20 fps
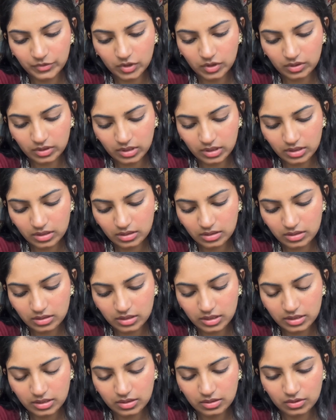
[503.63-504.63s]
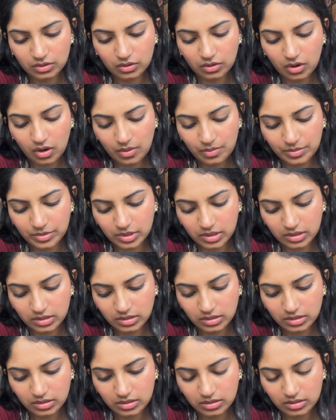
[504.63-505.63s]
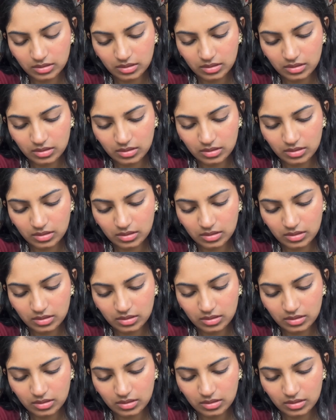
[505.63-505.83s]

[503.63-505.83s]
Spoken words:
Okay, let's crop this